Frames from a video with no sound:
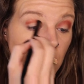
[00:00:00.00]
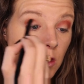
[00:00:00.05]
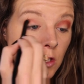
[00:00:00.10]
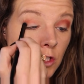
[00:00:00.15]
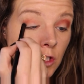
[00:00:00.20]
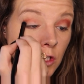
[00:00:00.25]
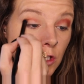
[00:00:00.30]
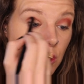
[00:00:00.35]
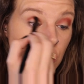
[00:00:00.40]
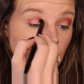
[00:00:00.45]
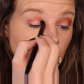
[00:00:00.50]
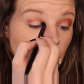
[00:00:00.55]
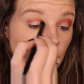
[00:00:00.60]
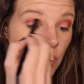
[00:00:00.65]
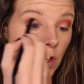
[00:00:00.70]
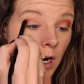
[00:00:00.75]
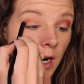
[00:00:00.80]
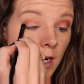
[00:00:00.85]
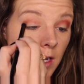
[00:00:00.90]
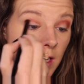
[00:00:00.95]
just to
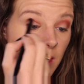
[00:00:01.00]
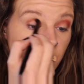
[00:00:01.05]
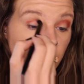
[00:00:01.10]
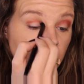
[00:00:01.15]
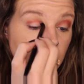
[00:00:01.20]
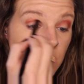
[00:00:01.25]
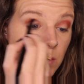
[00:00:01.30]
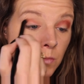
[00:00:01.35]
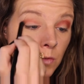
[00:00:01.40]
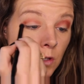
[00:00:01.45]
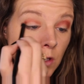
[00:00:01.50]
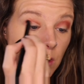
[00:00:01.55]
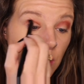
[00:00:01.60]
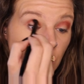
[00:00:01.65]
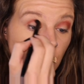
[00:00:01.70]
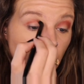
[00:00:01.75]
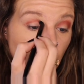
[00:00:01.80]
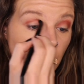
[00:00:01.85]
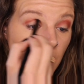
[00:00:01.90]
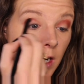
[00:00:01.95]
try to give it some more
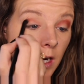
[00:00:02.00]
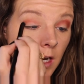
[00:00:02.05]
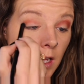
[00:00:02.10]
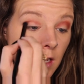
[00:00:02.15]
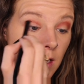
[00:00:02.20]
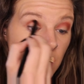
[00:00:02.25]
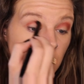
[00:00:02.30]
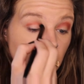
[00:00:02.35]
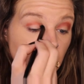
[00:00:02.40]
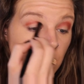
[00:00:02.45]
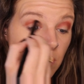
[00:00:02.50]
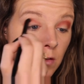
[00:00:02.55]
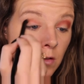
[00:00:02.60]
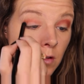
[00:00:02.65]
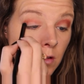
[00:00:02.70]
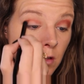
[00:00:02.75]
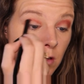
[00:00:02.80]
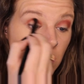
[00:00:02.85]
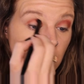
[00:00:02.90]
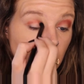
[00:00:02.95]

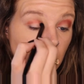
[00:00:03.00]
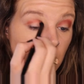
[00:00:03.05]
gradients.